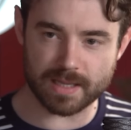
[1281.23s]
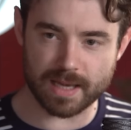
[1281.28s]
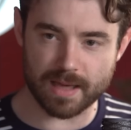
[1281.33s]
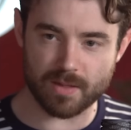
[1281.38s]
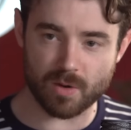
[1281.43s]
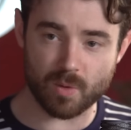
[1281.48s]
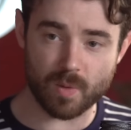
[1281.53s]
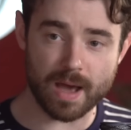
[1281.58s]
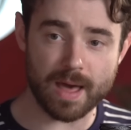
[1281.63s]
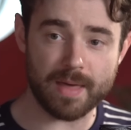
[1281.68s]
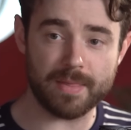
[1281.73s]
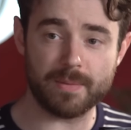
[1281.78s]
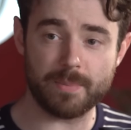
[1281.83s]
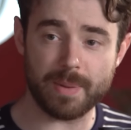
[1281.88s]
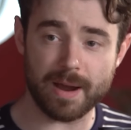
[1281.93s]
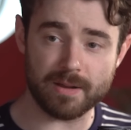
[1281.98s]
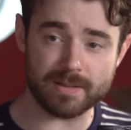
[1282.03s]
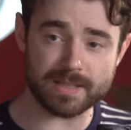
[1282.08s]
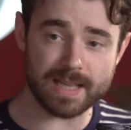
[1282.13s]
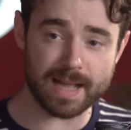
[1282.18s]
together where the
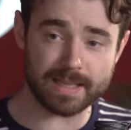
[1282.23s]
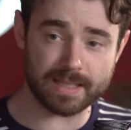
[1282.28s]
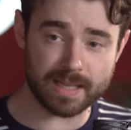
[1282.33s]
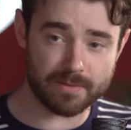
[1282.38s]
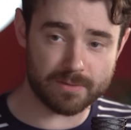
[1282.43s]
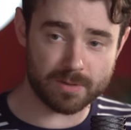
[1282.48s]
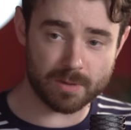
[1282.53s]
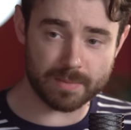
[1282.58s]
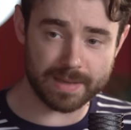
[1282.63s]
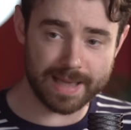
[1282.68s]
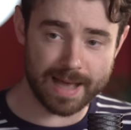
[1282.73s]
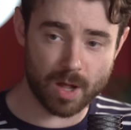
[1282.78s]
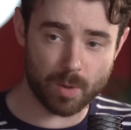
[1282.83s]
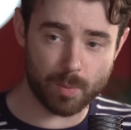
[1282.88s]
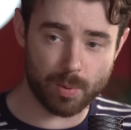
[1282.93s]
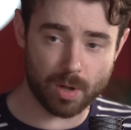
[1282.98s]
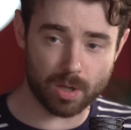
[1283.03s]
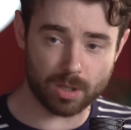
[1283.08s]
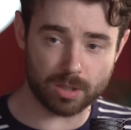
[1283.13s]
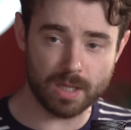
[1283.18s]
parents had given them
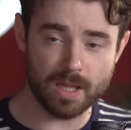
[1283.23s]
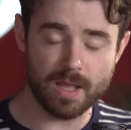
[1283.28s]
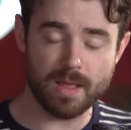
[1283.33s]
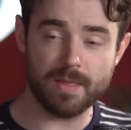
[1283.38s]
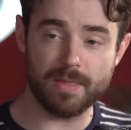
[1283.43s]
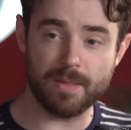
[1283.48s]
Calpol,